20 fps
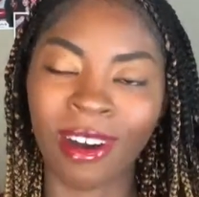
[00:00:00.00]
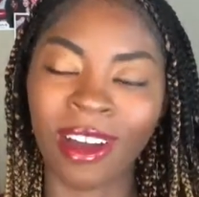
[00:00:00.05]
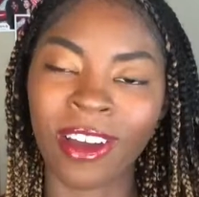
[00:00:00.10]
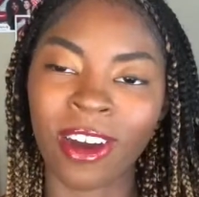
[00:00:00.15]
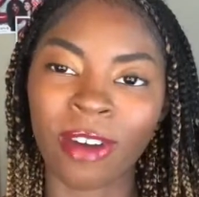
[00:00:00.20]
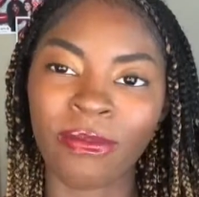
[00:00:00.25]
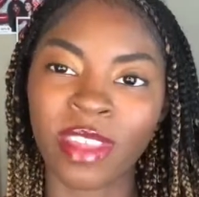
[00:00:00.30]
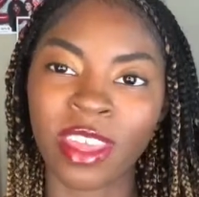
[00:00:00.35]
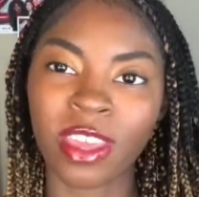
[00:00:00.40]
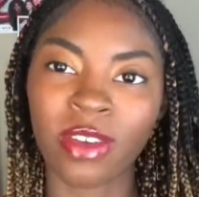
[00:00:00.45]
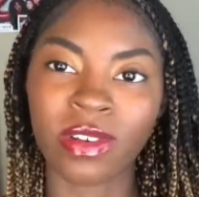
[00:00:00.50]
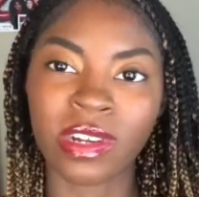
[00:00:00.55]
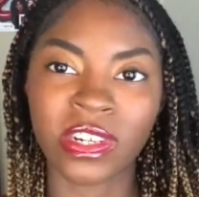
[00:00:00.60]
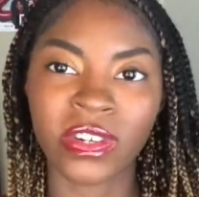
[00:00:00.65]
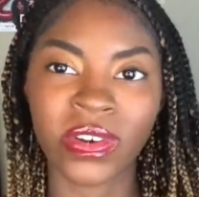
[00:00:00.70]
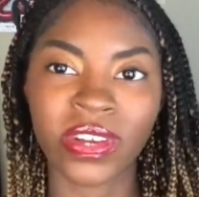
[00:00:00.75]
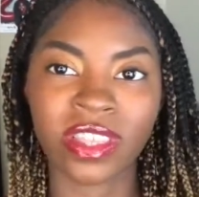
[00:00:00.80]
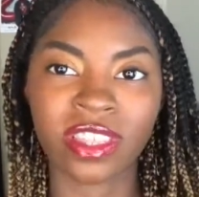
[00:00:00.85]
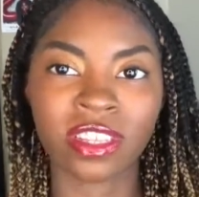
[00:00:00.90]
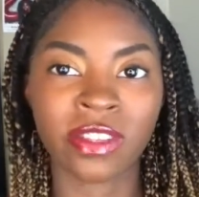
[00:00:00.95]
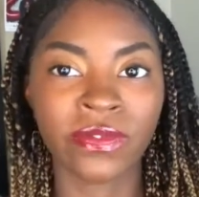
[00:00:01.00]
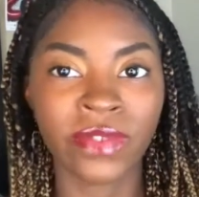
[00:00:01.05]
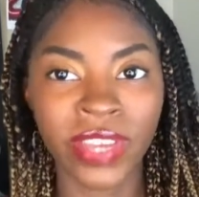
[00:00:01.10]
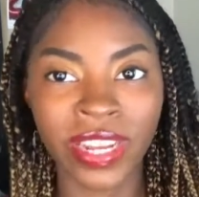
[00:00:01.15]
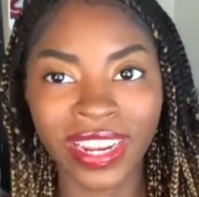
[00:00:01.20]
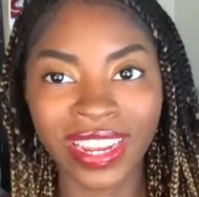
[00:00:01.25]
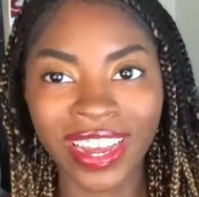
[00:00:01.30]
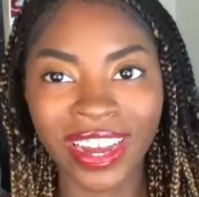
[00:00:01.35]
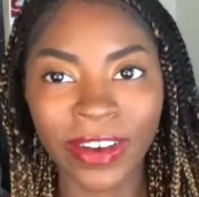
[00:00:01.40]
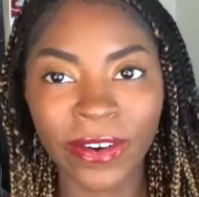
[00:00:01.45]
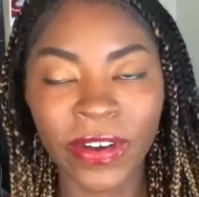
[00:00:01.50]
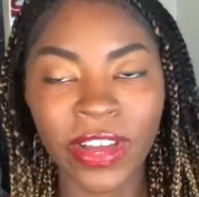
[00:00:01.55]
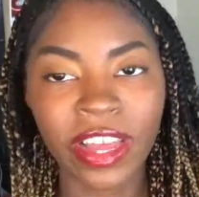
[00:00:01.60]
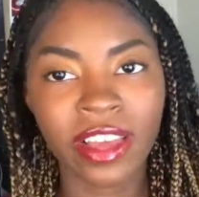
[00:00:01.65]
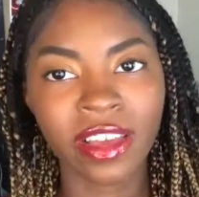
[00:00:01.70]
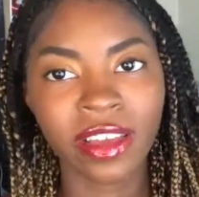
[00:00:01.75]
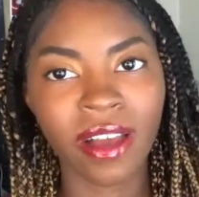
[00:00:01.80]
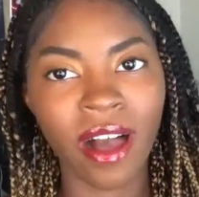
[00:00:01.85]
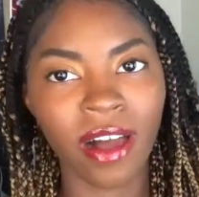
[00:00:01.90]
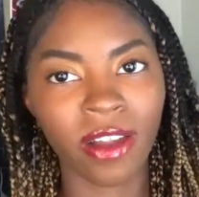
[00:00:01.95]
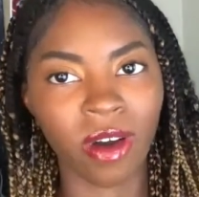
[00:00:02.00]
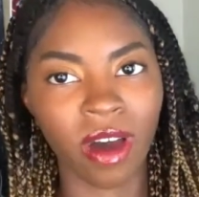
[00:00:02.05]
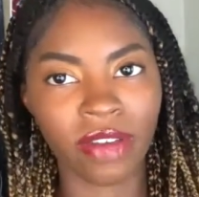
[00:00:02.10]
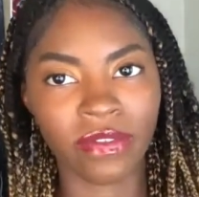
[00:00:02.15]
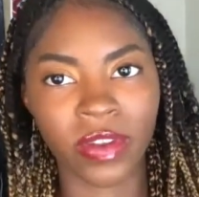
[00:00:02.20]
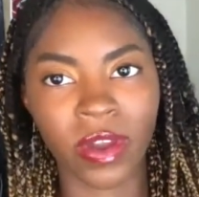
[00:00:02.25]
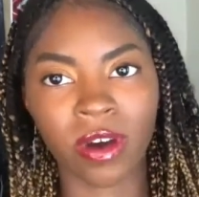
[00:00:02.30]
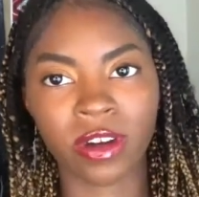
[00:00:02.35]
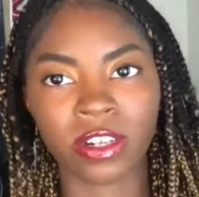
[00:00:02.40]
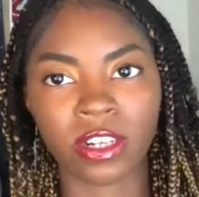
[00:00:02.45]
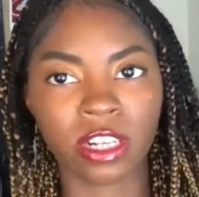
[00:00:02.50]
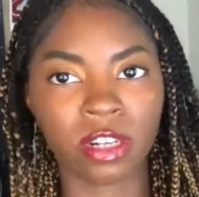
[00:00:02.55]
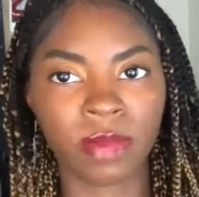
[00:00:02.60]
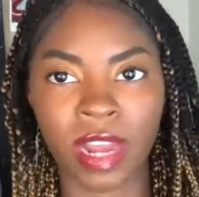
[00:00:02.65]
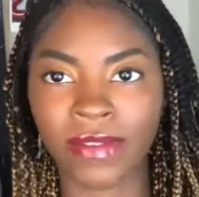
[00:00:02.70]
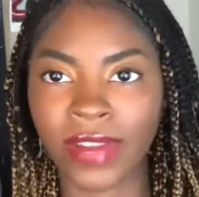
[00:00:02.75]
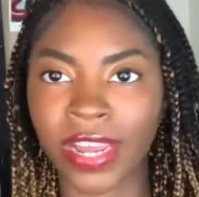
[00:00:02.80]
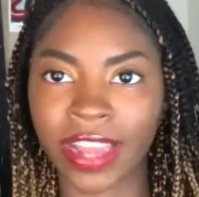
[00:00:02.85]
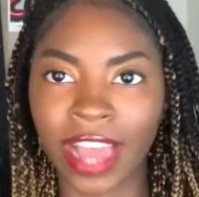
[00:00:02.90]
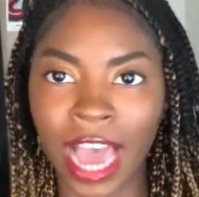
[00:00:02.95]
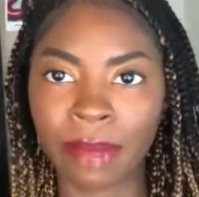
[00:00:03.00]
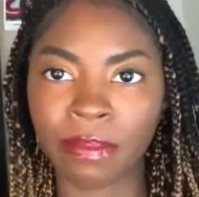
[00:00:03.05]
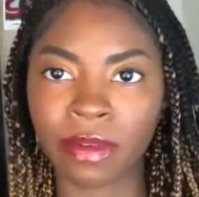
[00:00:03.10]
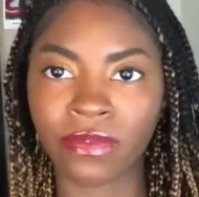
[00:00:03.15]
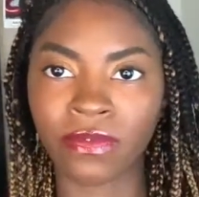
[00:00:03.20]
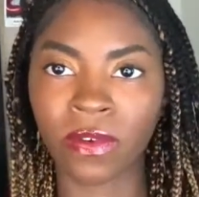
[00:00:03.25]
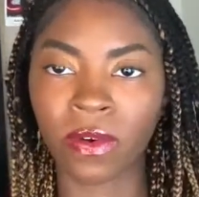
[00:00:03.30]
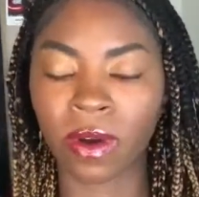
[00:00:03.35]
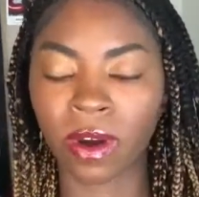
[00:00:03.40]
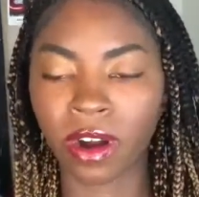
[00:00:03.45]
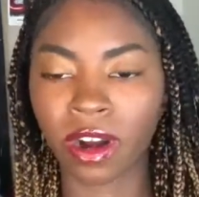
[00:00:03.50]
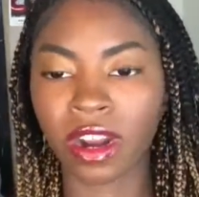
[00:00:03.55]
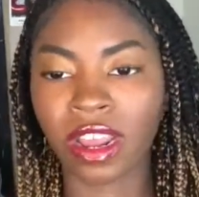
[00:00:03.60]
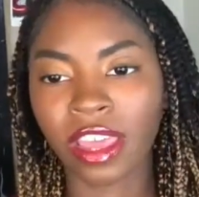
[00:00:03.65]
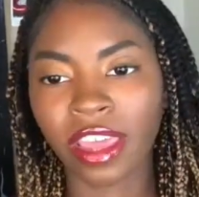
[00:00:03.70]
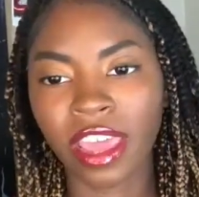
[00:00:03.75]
I hope that you enjoyed this video, got a lot of knowledge that you might not have before,